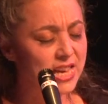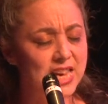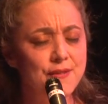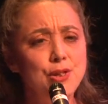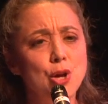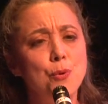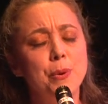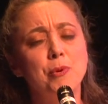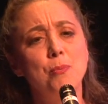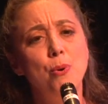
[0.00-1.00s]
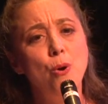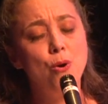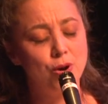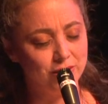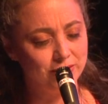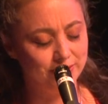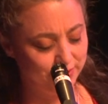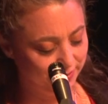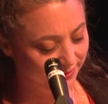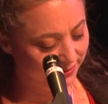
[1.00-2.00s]
Even though we were poor,
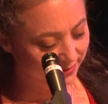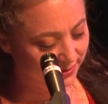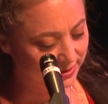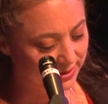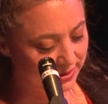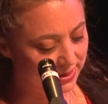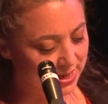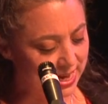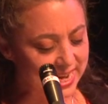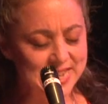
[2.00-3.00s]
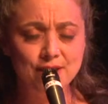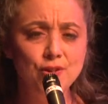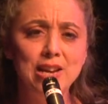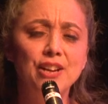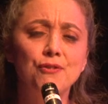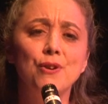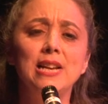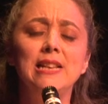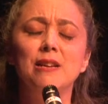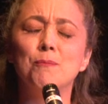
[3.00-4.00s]
I never lacked for
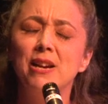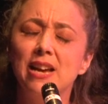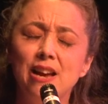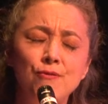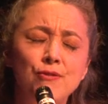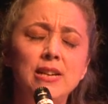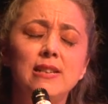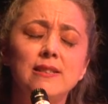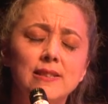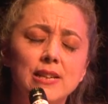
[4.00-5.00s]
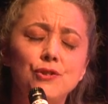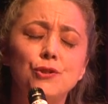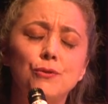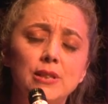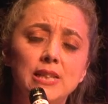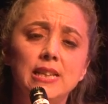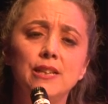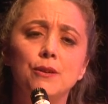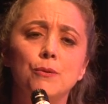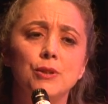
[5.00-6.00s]
anything. My every essential
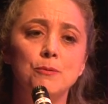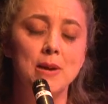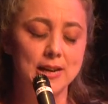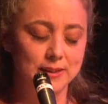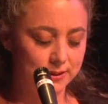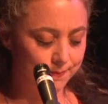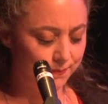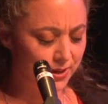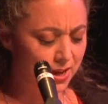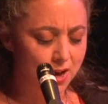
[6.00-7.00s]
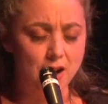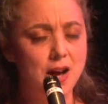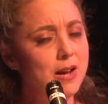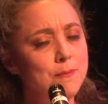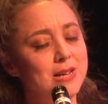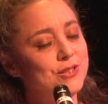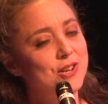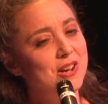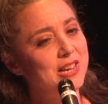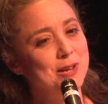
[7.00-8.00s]
need was met. I'm not
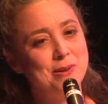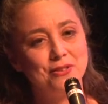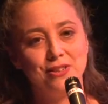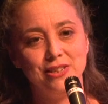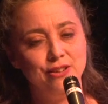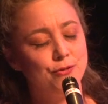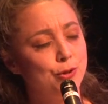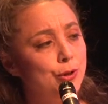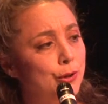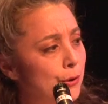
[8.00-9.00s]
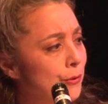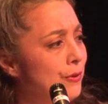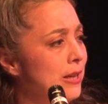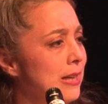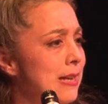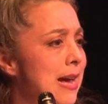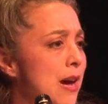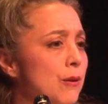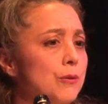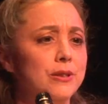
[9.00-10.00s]
talking about the need for clothing and
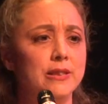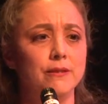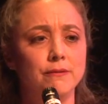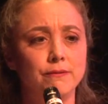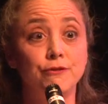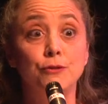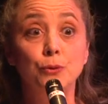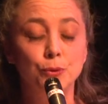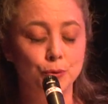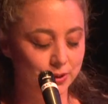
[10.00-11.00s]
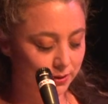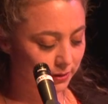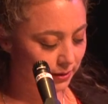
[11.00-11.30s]
housing and food.